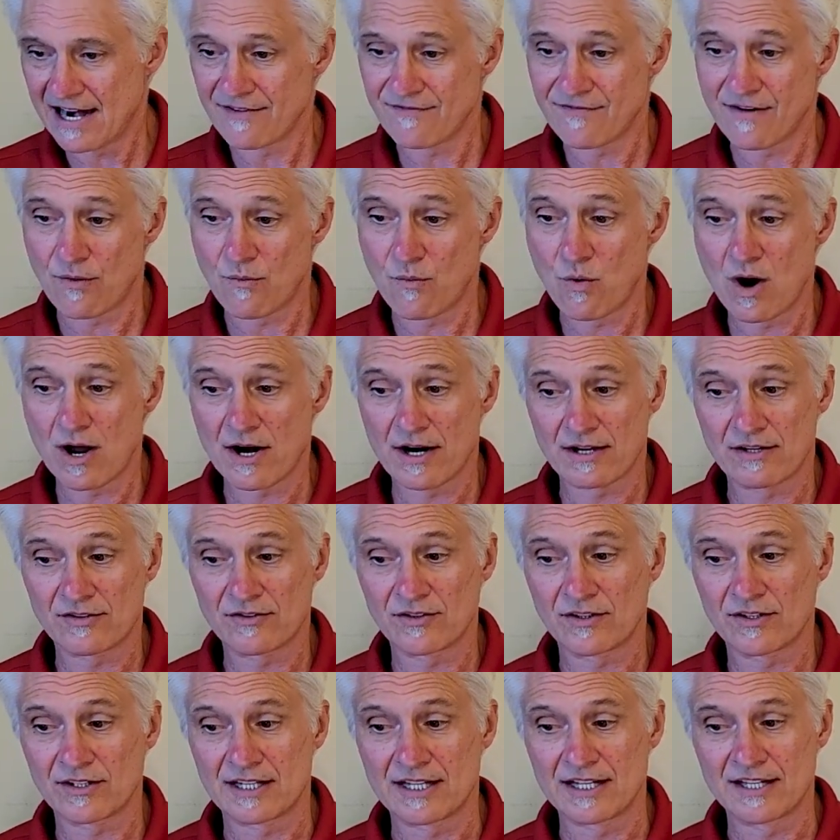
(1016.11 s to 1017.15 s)
If I want to
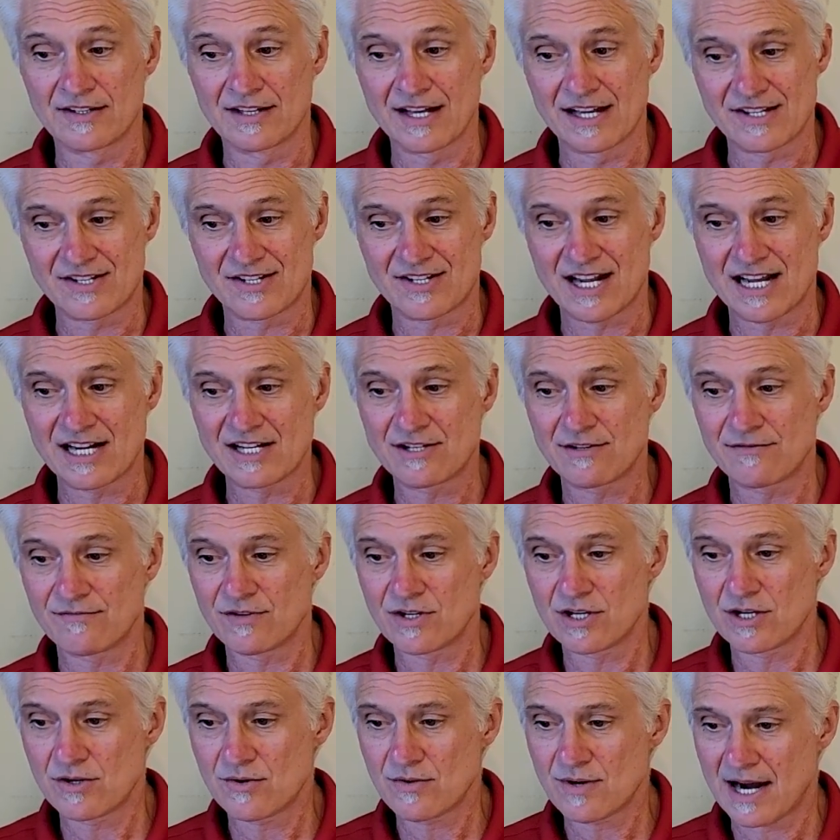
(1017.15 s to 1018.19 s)
get that station
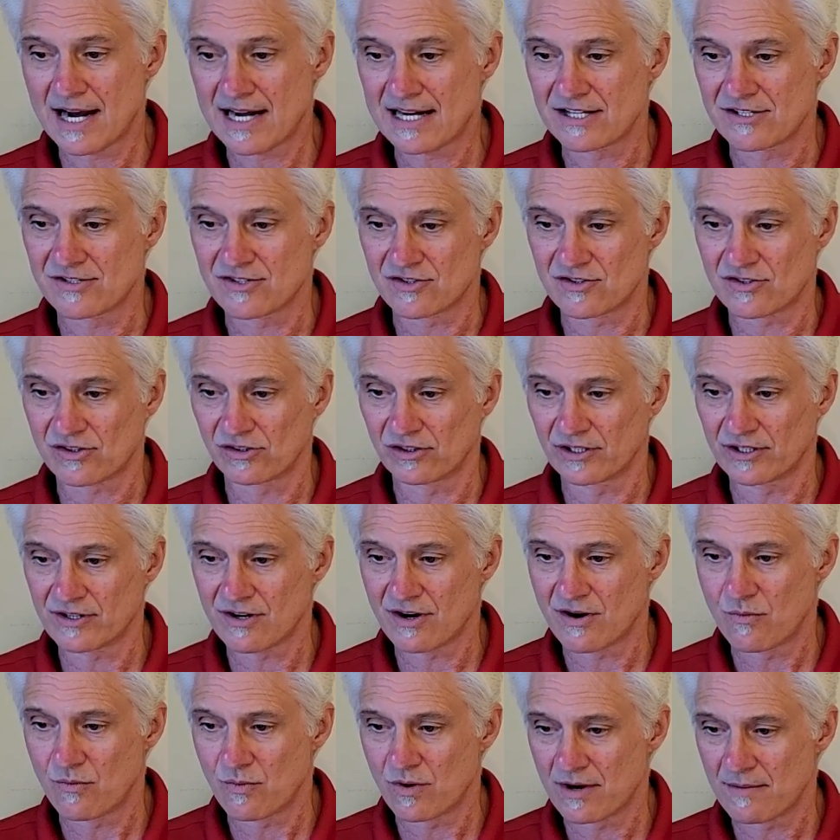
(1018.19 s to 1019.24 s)
view, I can just click
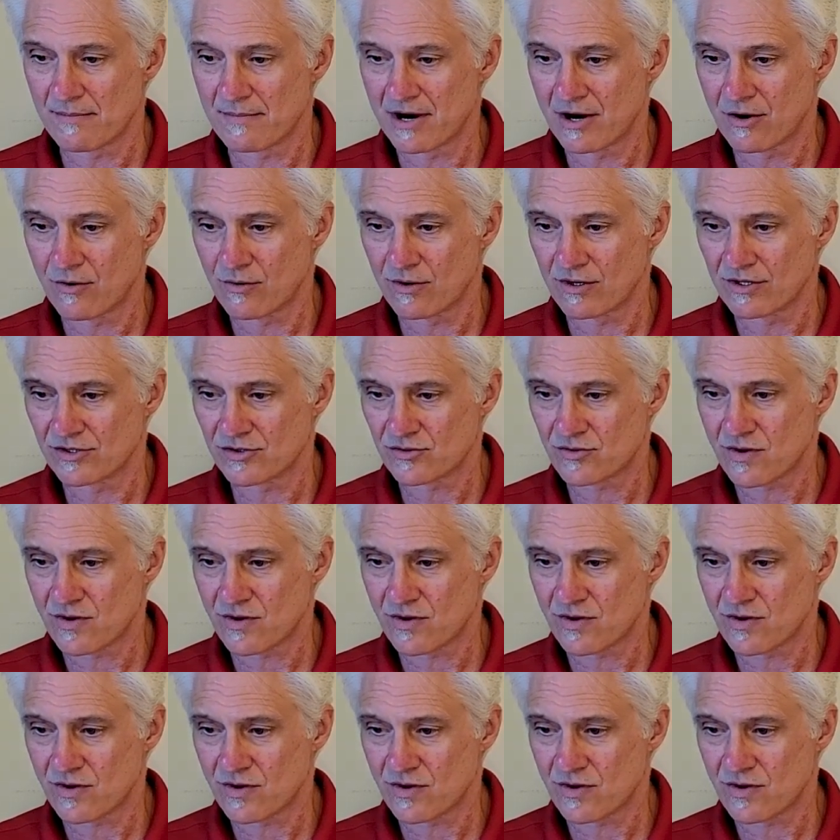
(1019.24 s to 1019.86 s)
on one of my orange